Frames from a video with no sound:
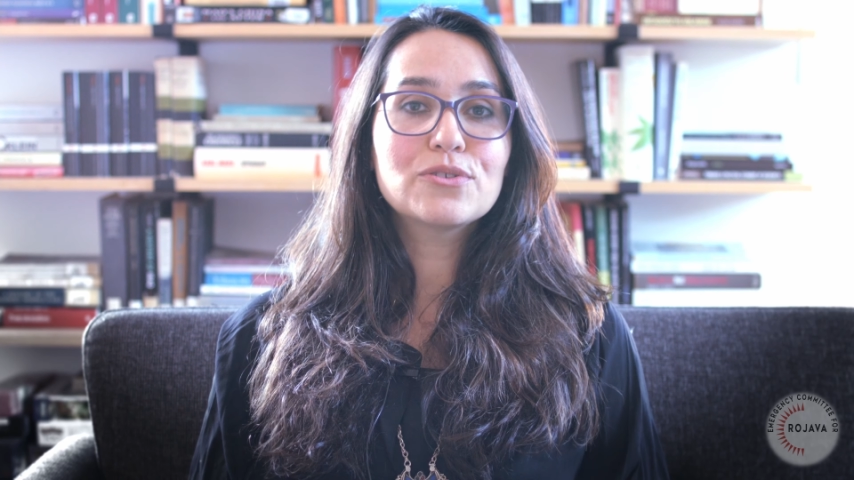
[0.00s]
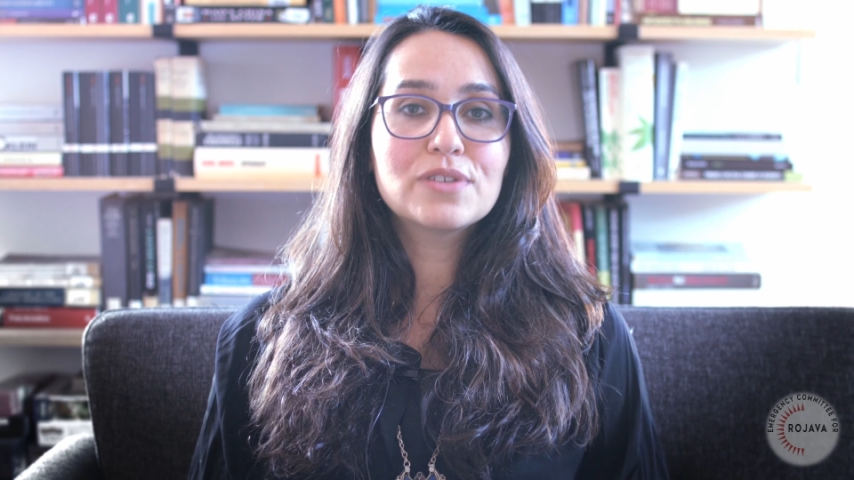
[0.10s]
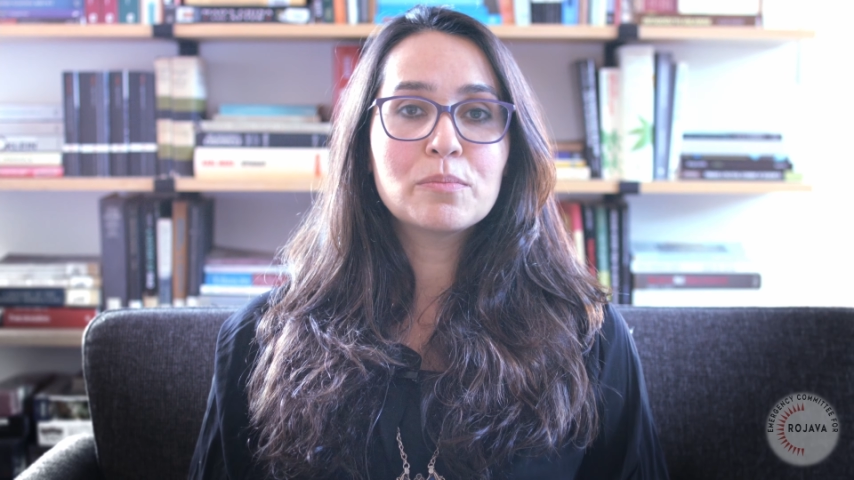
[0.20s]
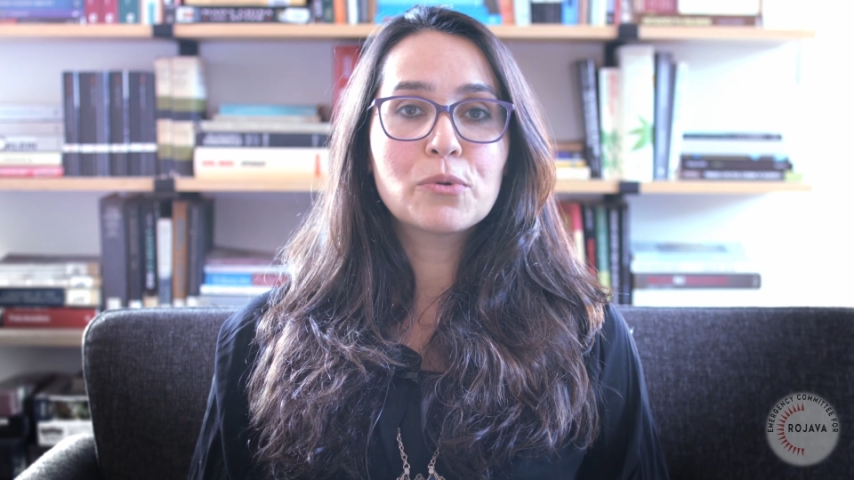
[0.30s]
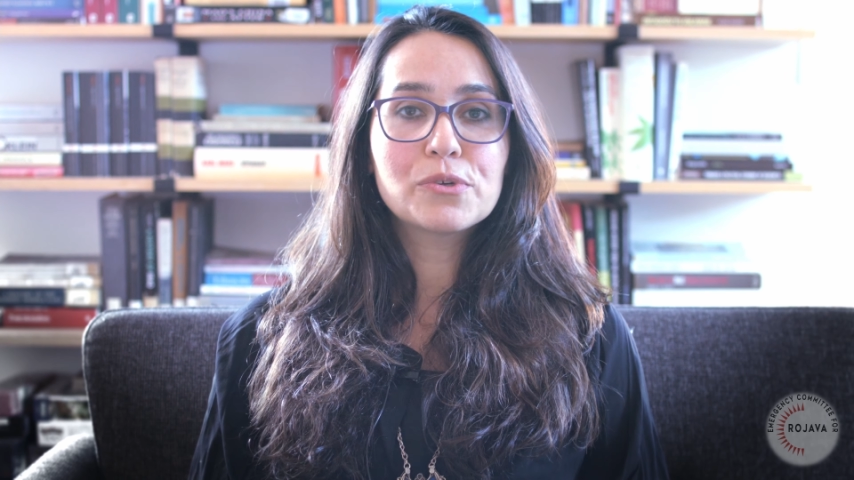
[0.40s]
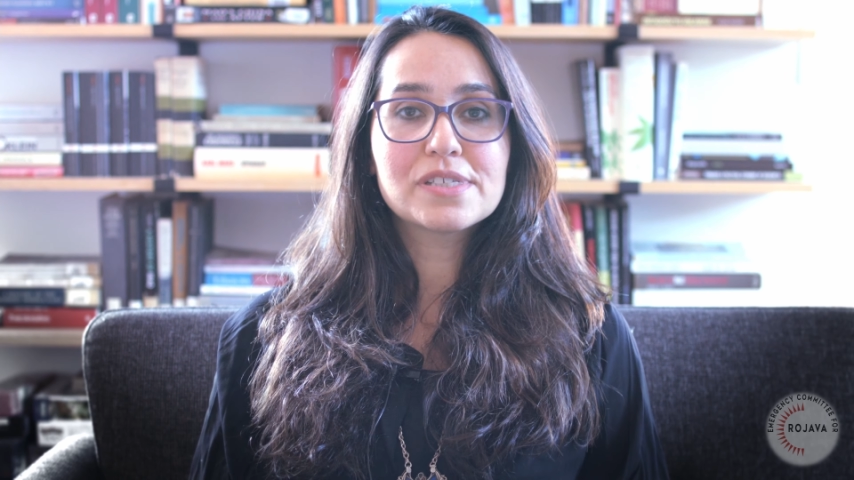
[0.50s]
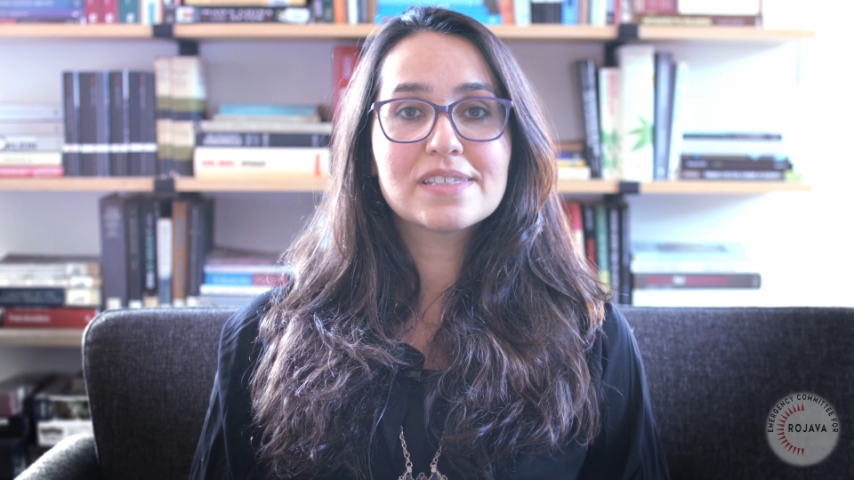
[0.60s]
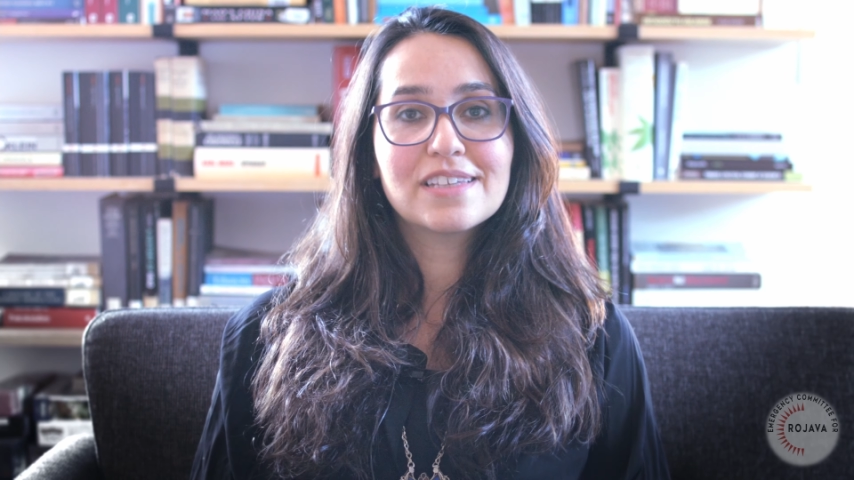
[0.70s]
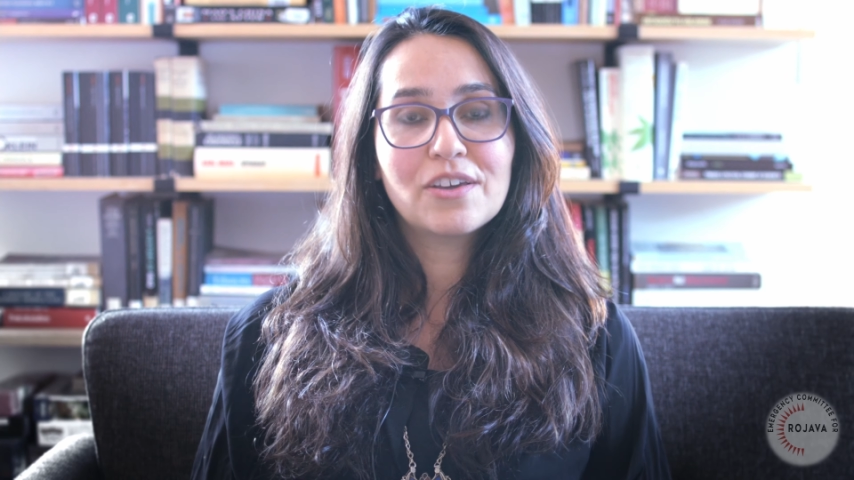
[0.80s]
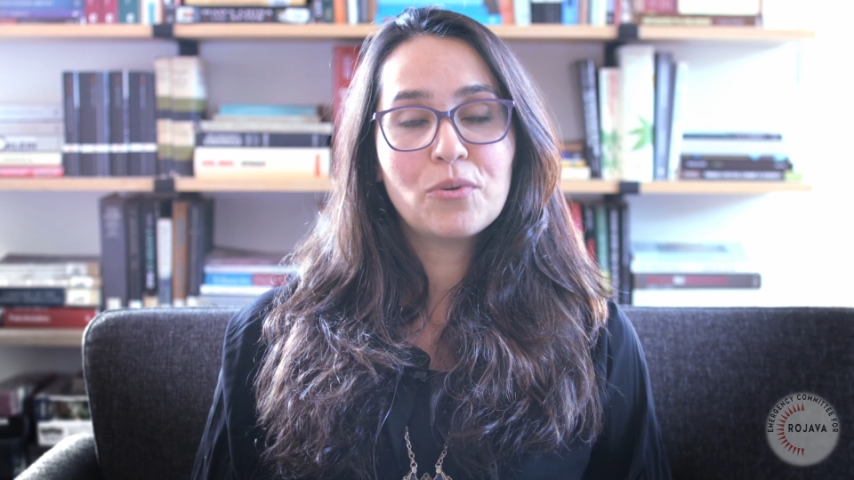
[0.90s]
to the
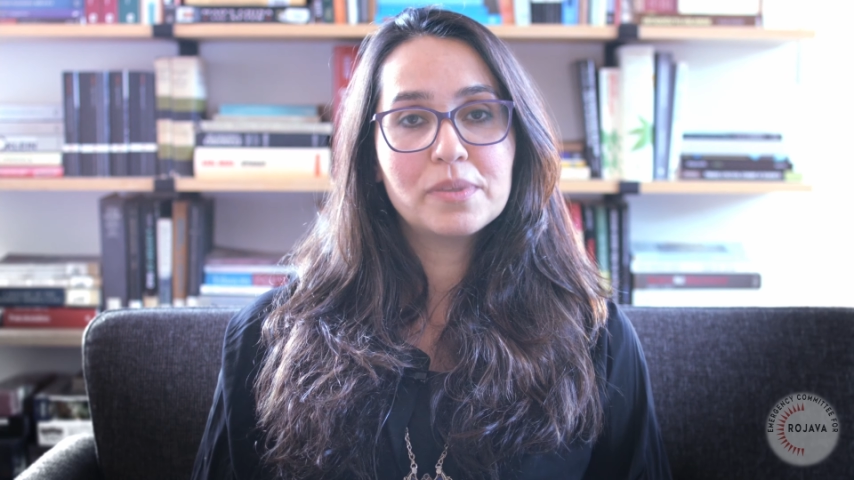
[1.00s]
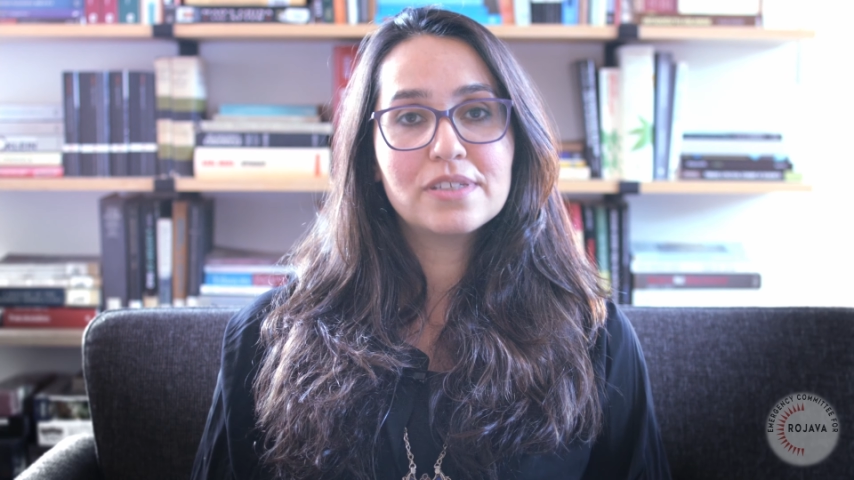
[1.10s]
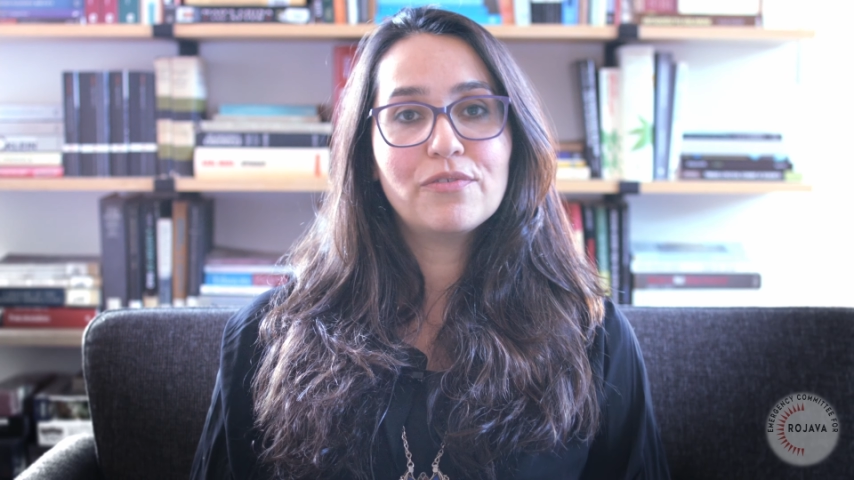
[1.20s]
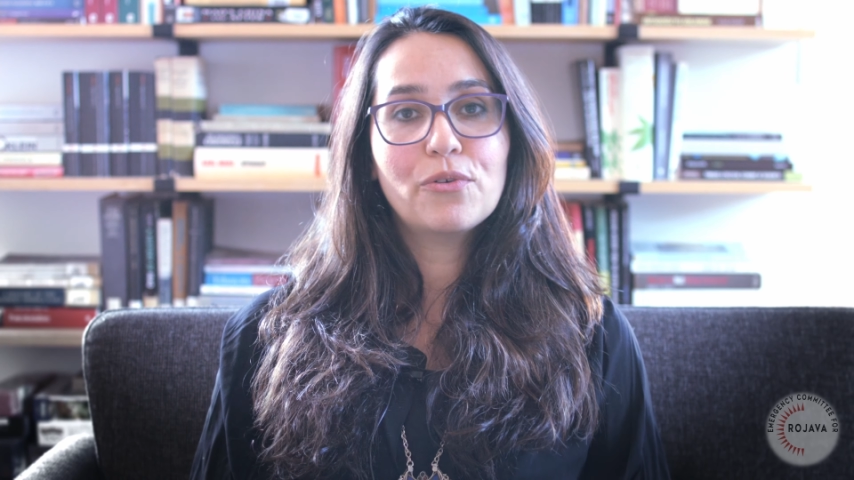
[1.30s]
Emergency Committee